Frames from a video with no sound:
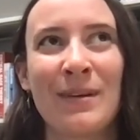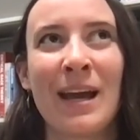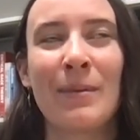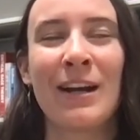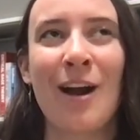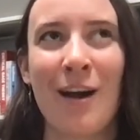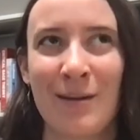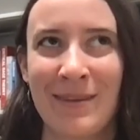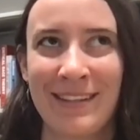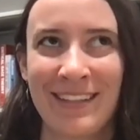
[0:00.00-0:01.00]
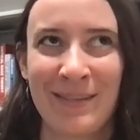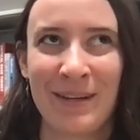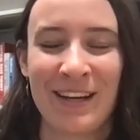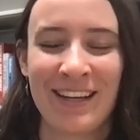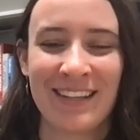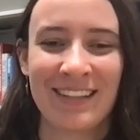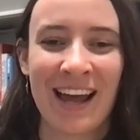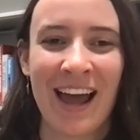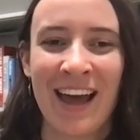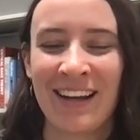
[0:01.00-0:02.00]
become an economist
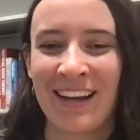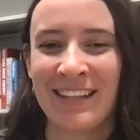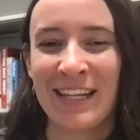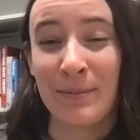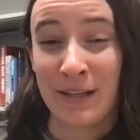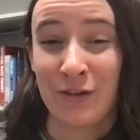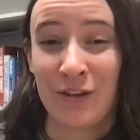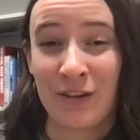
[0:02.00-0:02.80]
because I had a deep